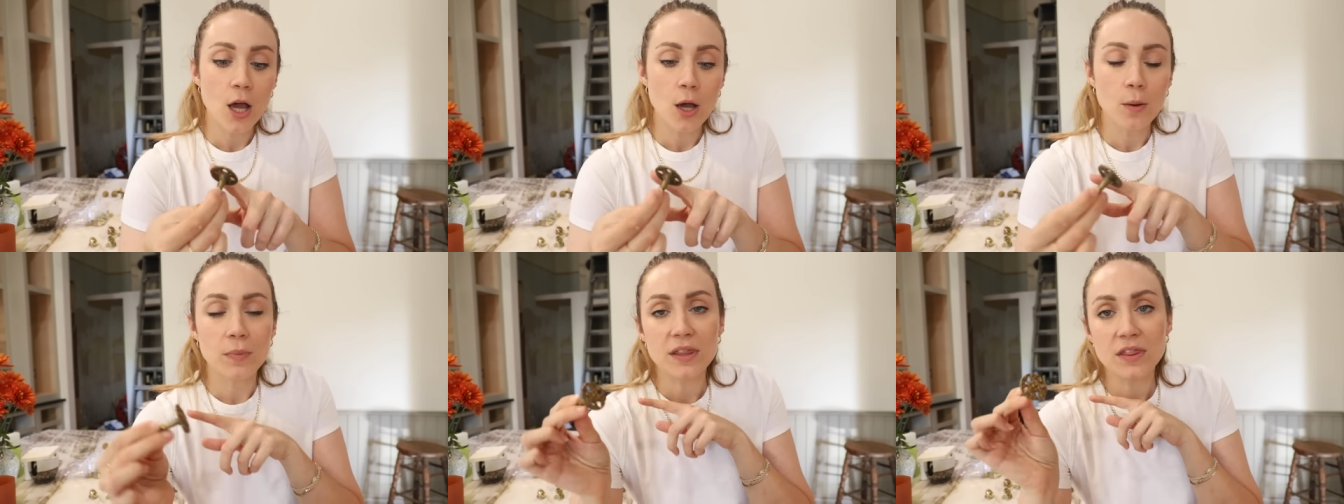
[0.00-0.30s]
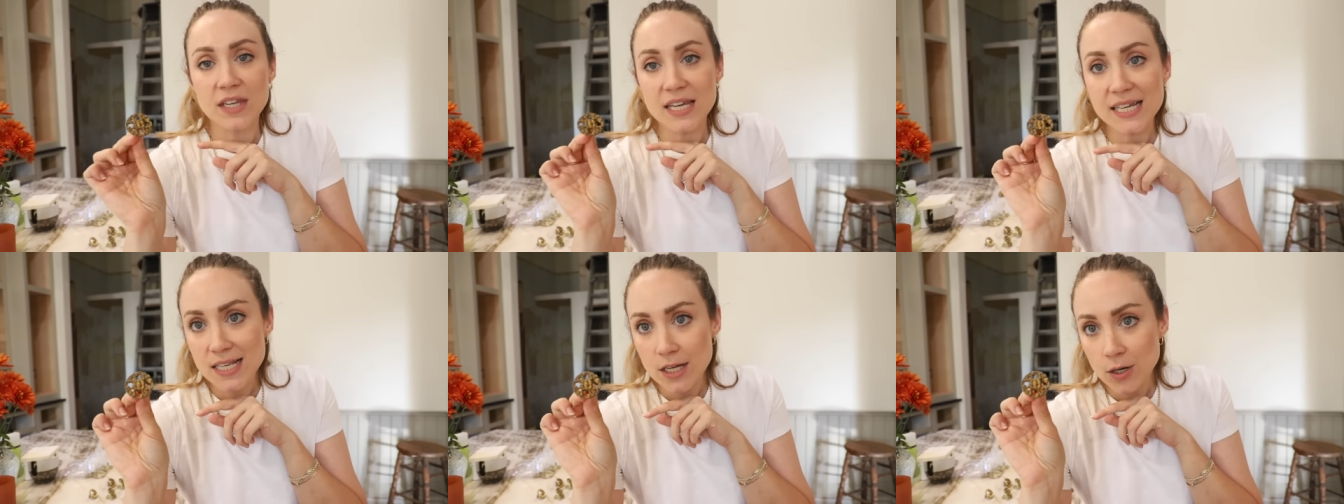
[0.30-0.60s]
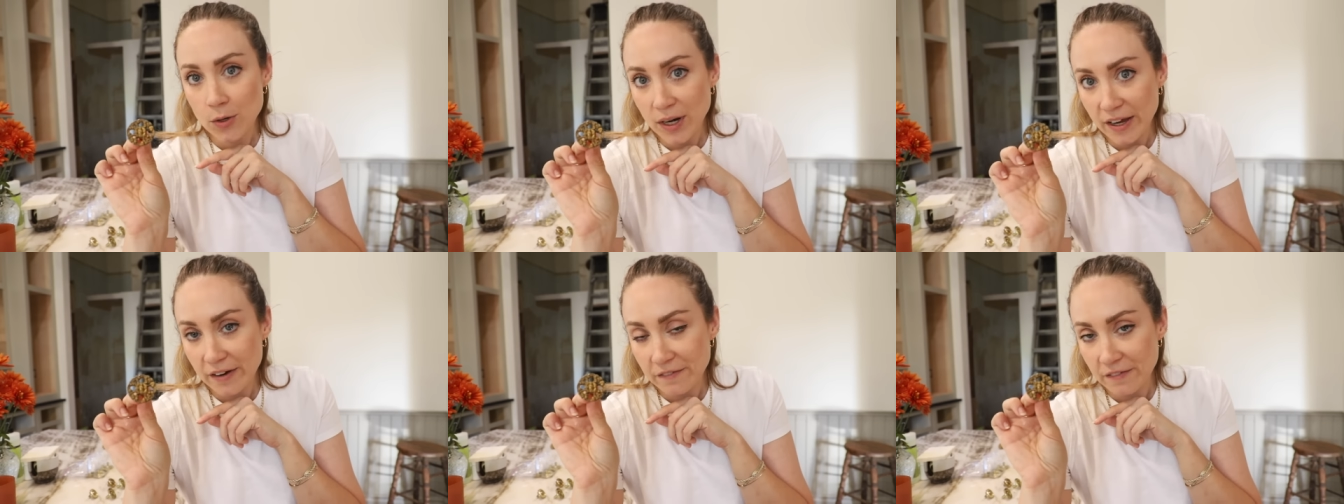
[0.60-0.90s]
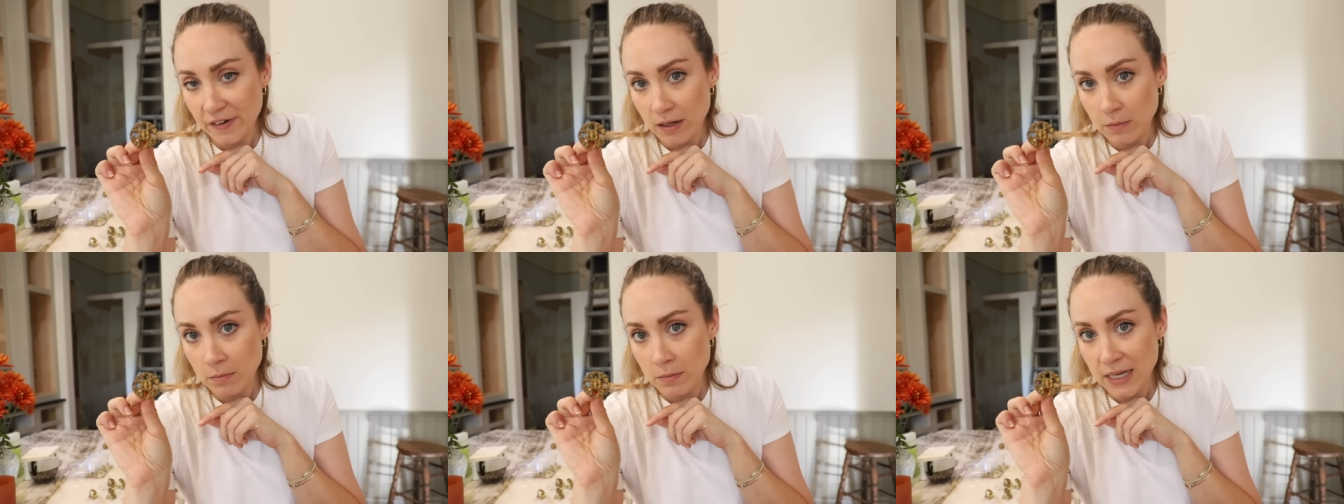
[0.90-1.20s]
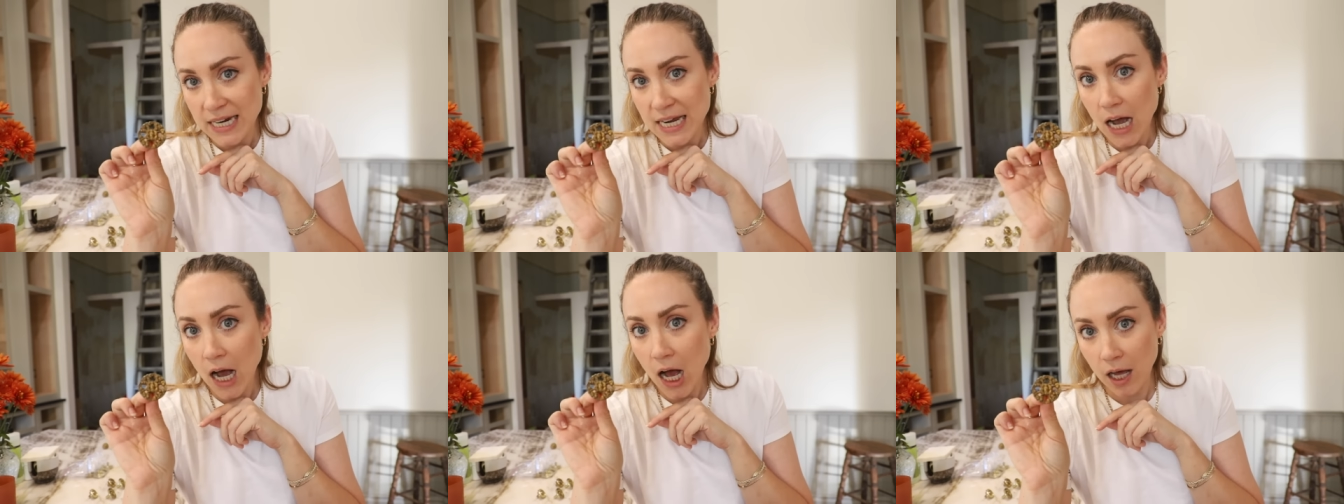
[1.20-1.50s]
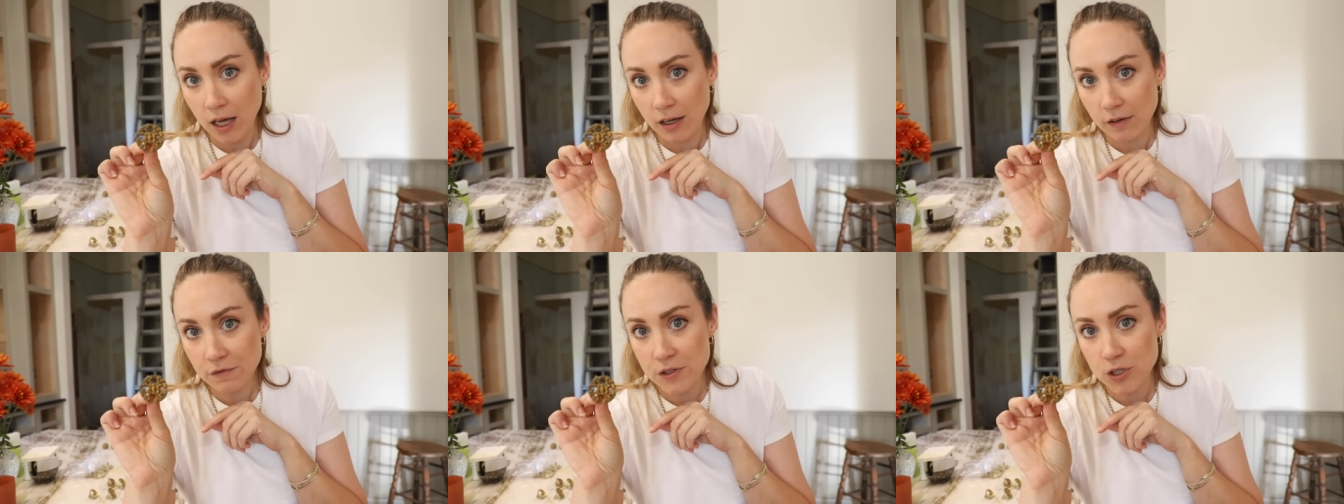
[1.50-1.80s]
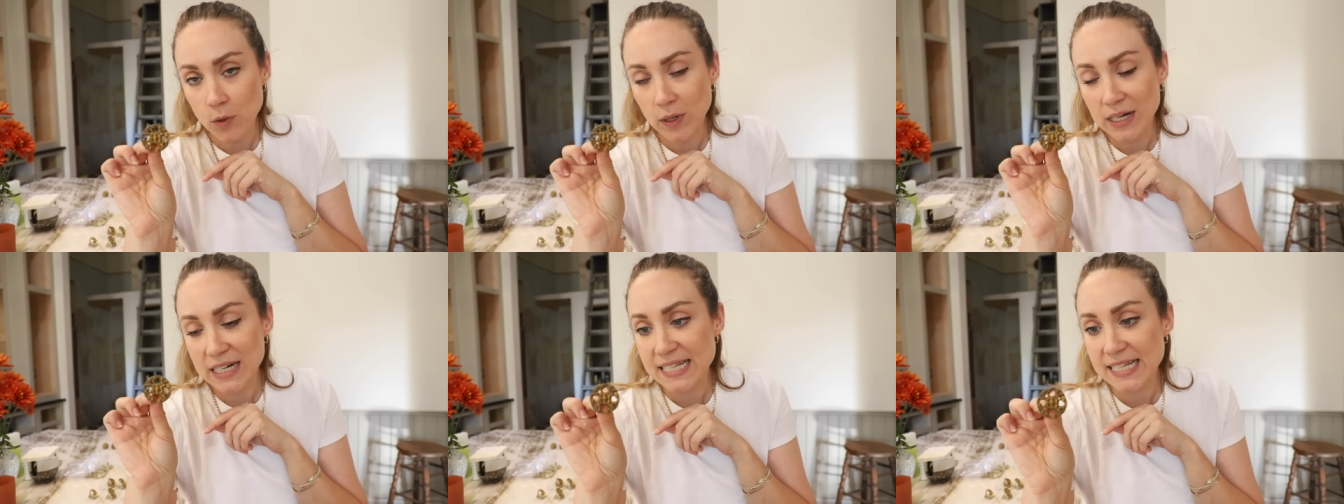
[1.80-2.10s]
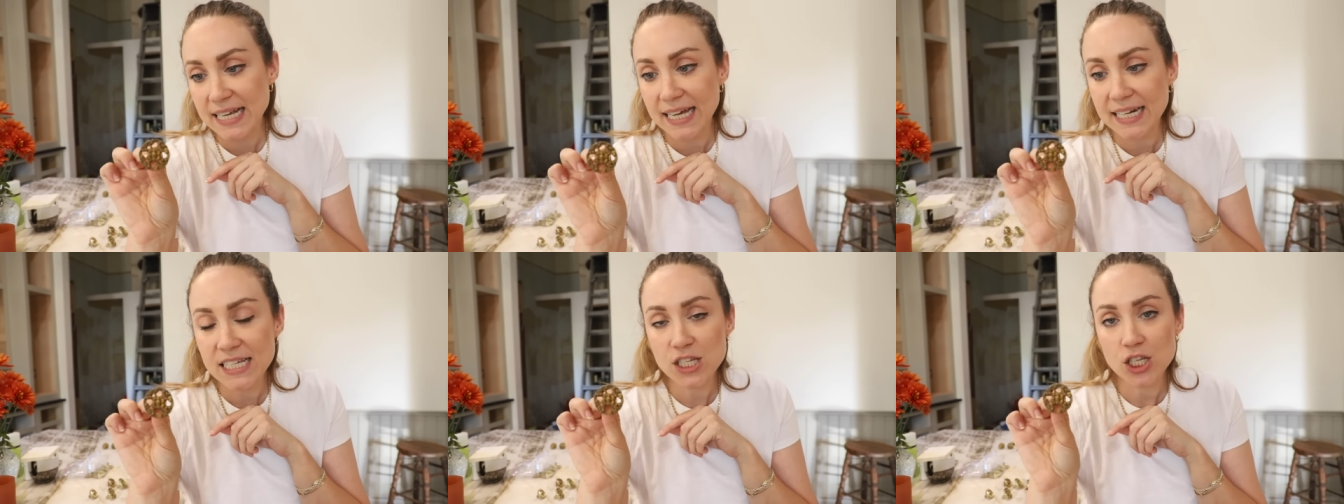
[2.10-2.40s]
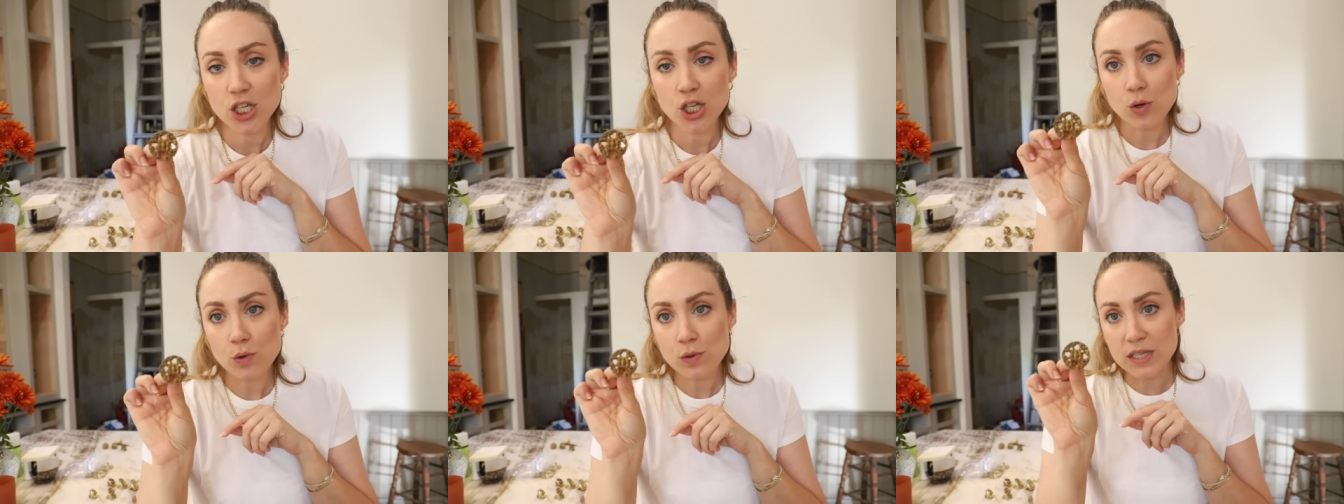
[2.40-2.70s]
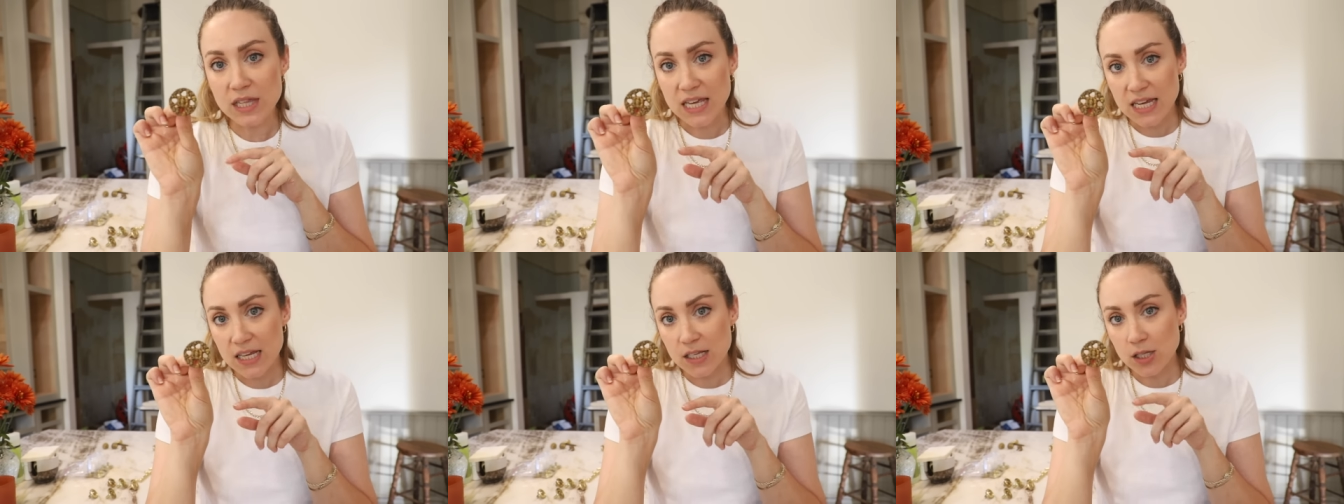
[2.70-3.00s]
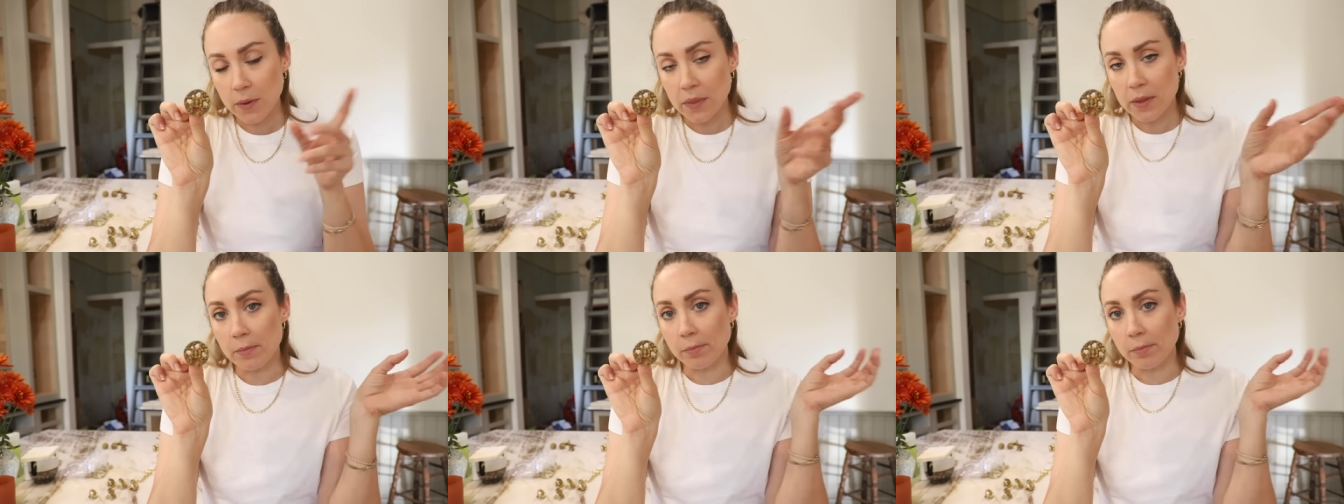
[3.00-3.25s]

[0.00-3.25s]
But these I don't have very many of, so I decided to use these on the